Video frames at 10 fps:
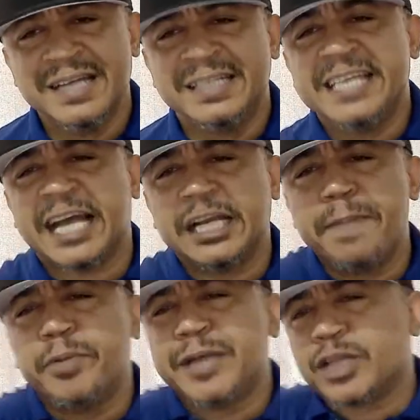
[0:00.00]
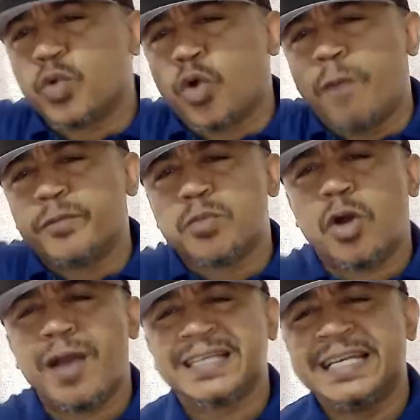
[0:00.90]
These are the people that will come
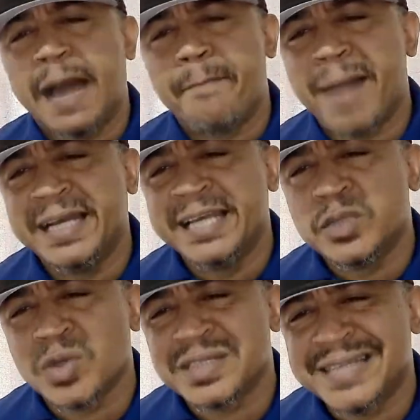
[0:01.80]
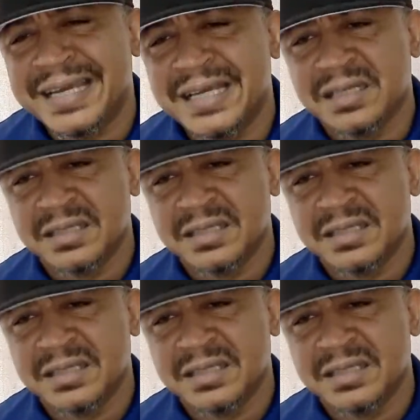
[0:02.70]
tomorrow and say their mandate was taken.